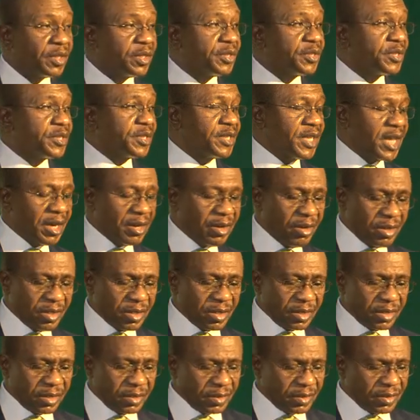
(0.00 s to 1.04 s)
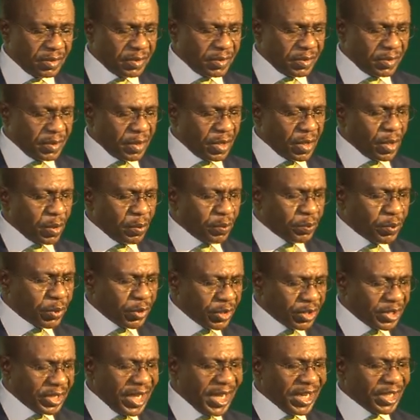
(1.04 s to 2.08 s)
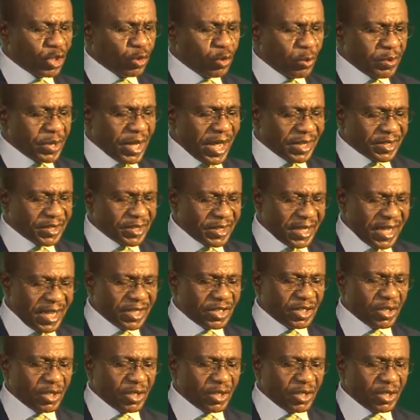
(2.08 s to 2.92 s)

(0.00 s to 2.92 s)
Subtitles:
Second, projects will be assessed